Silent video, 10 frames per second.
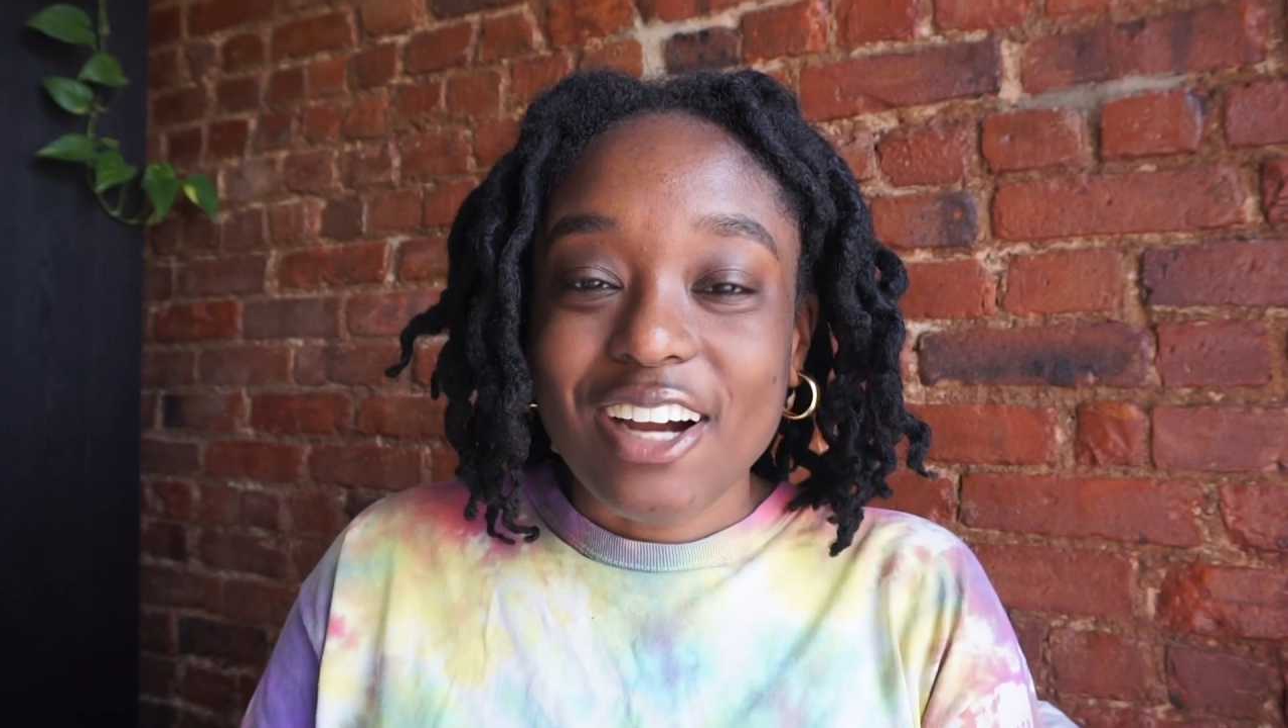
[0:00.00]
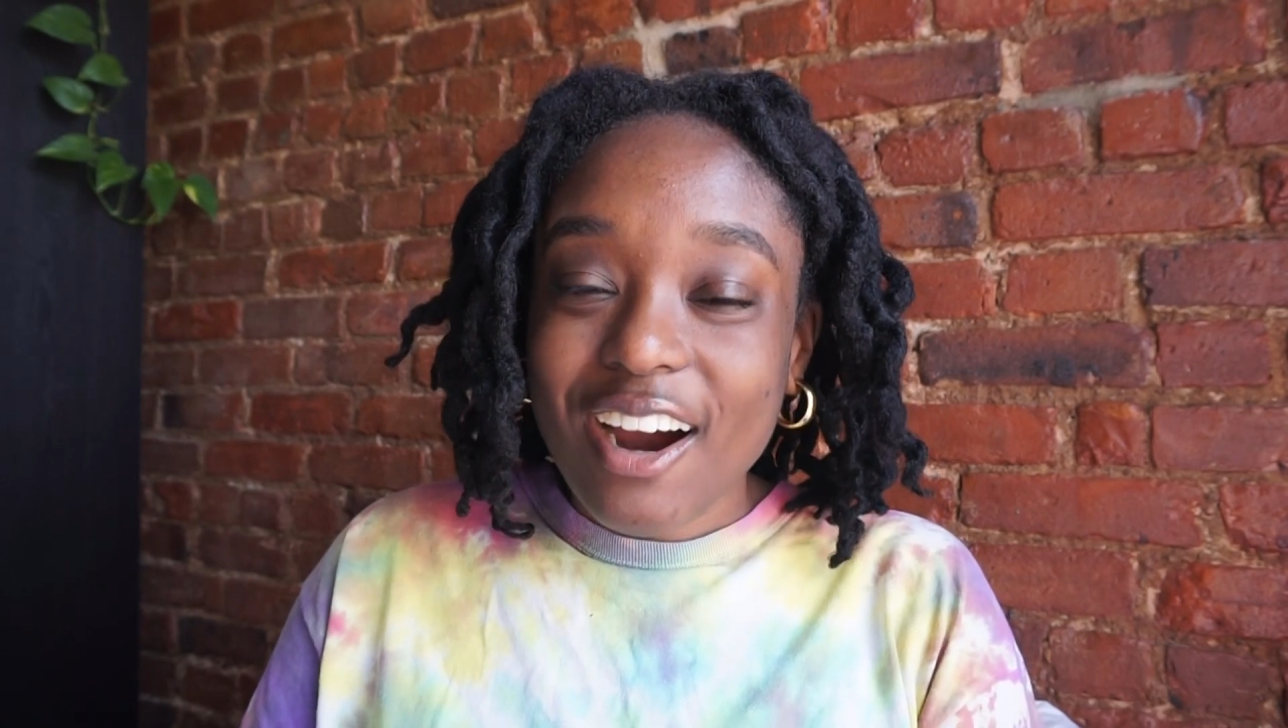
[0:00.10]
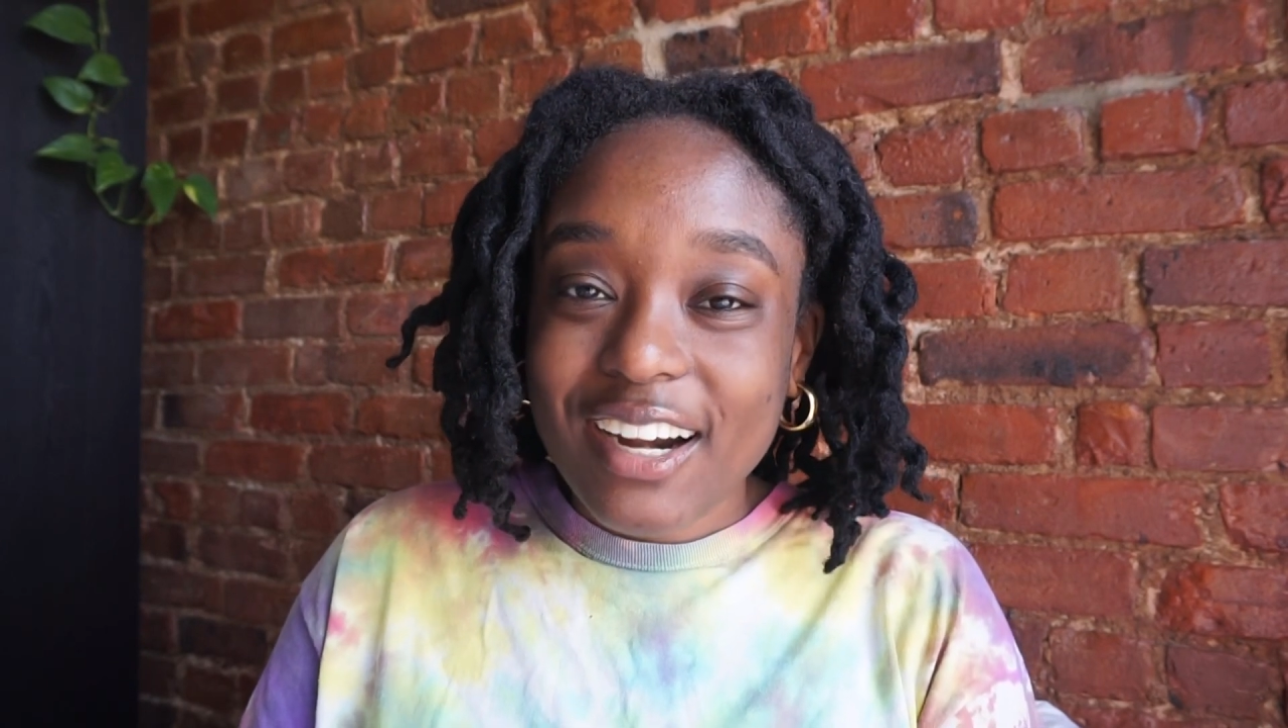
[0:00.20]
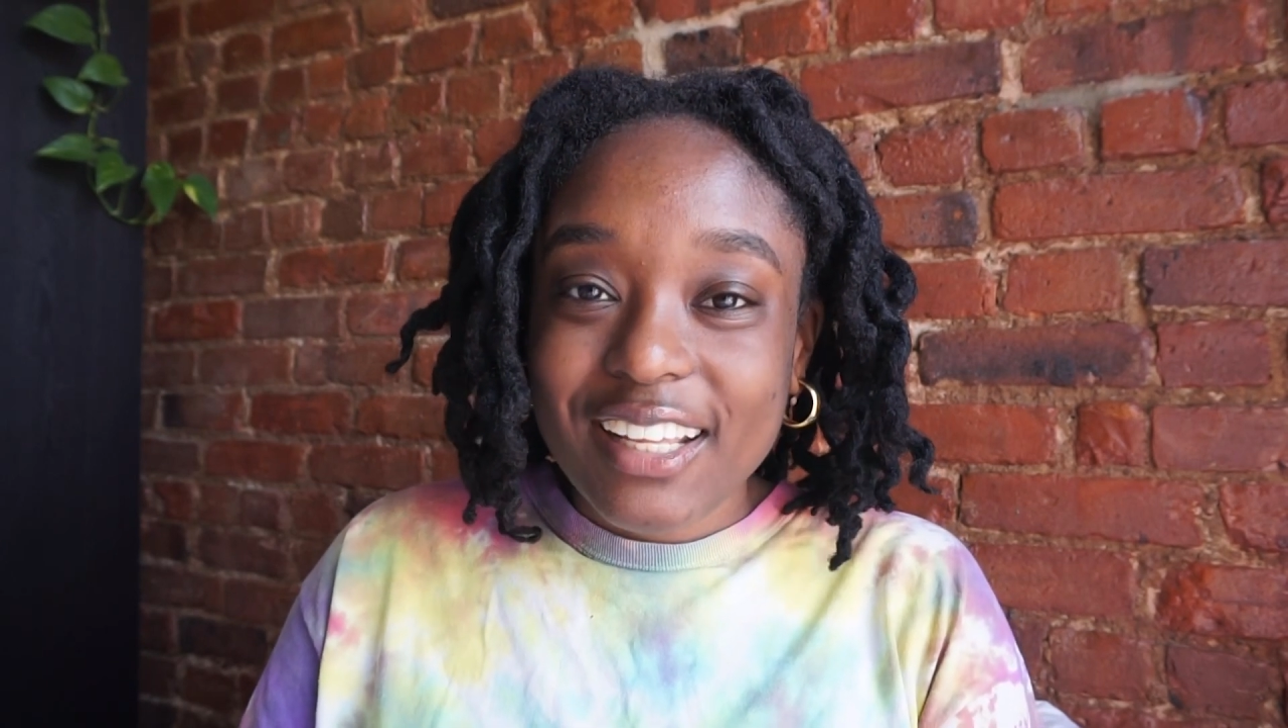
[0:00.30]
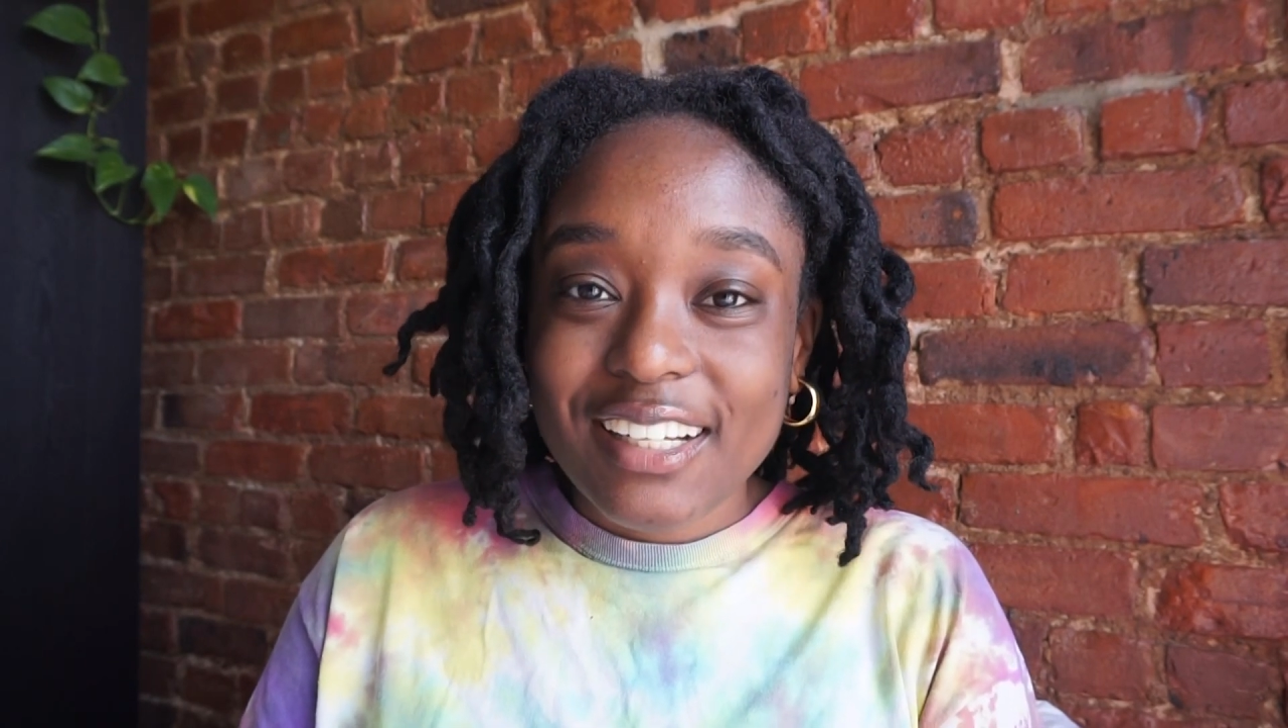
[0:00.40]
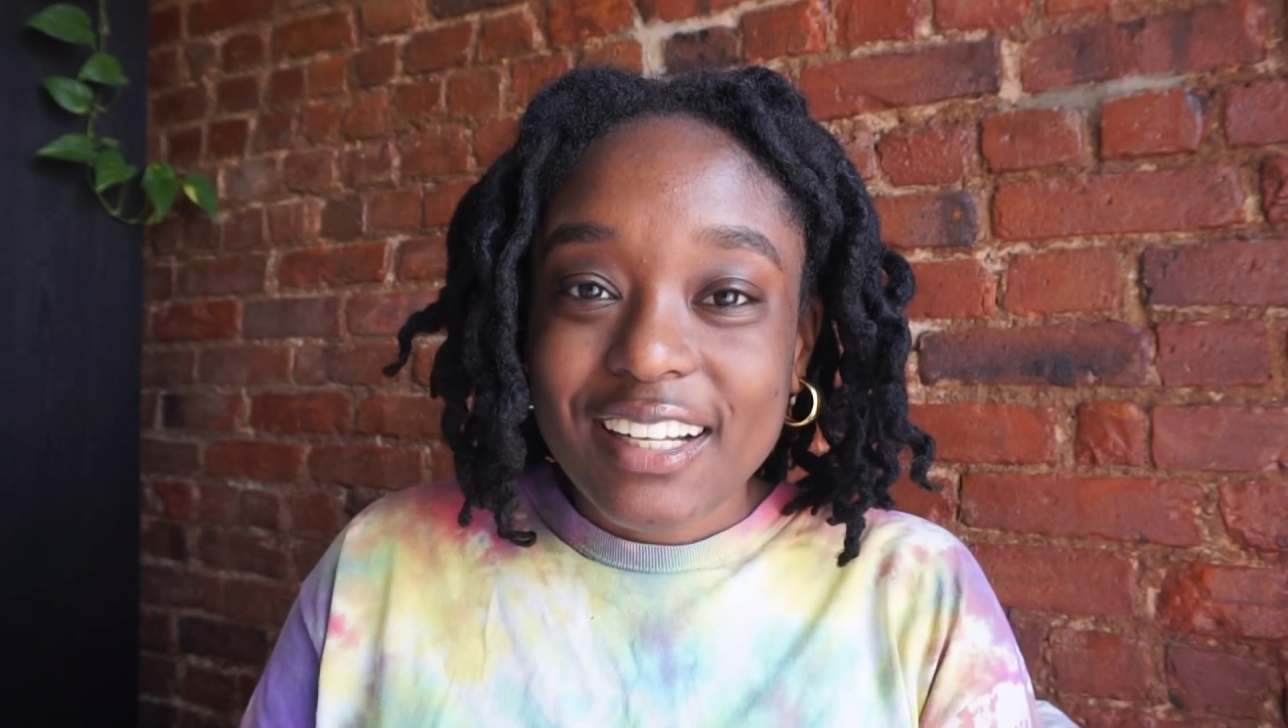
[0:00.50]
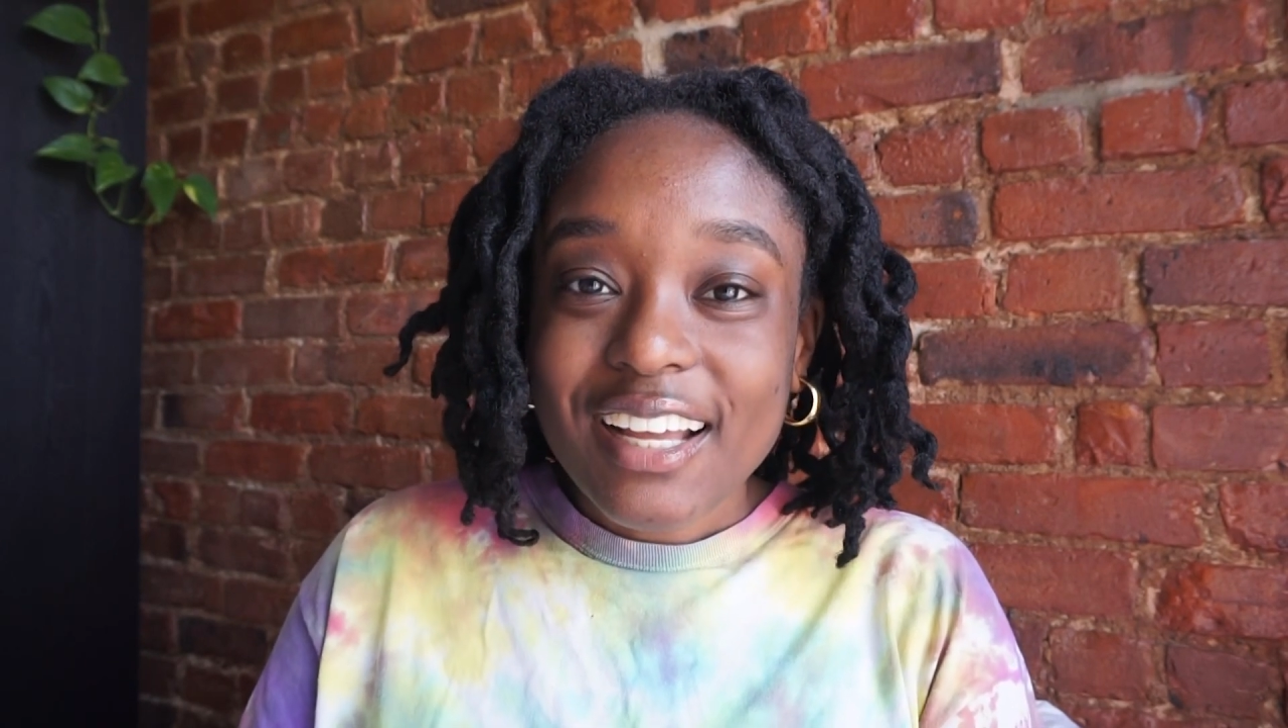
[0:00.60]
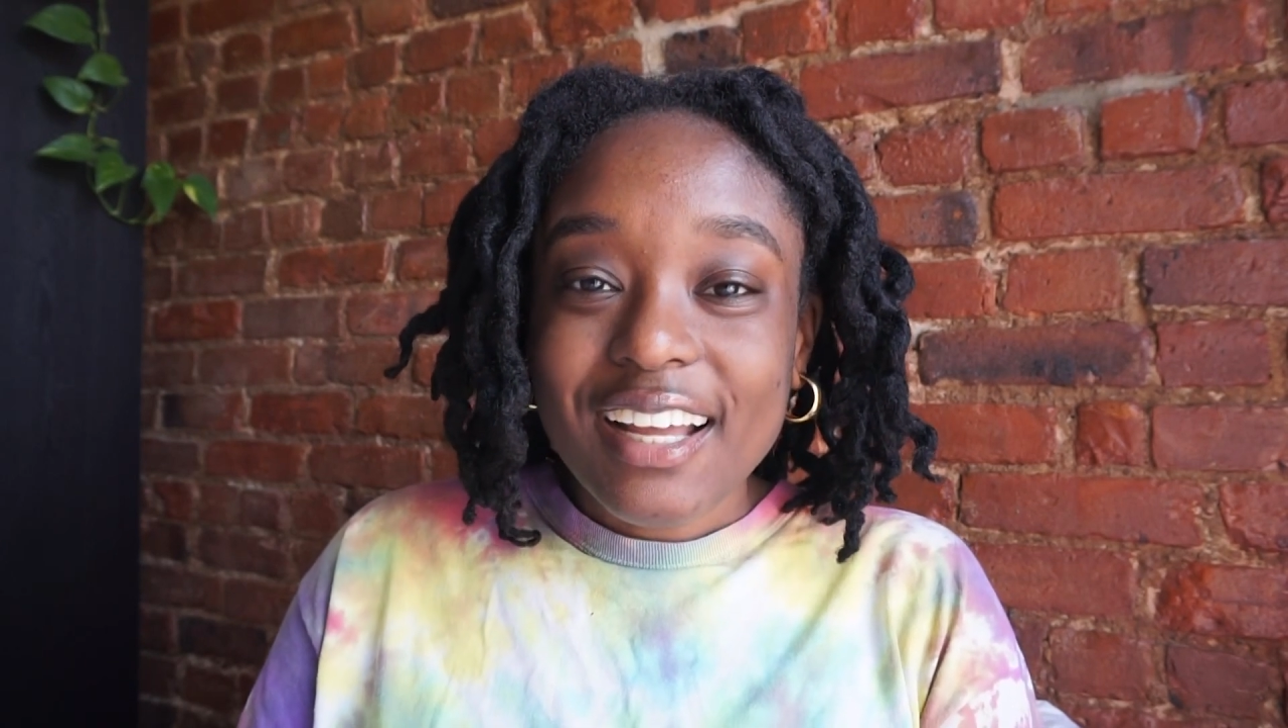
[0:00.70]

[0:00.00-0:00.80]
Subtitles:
garden.